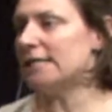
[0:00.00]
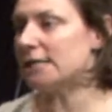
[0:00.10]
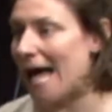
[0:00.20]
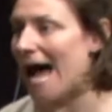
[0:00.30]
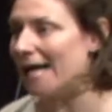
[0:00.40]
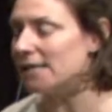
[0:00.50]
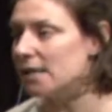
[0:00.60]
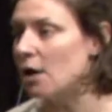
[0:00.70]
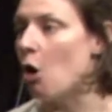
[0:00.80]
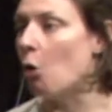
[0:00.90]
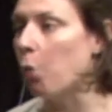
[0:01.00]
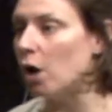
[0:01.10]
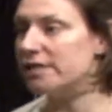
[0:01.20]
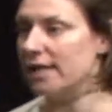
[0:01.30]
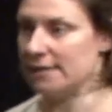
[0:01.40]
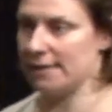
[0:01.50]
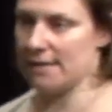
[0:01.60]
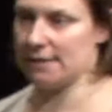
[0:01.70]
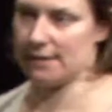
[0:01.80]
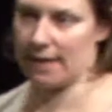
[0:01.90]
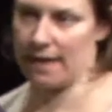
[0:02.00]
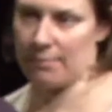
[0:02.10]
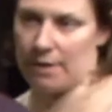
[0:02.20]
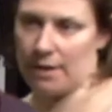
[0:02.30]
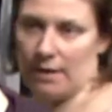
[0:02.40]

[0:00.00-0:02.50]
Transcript: Is that what I said to him?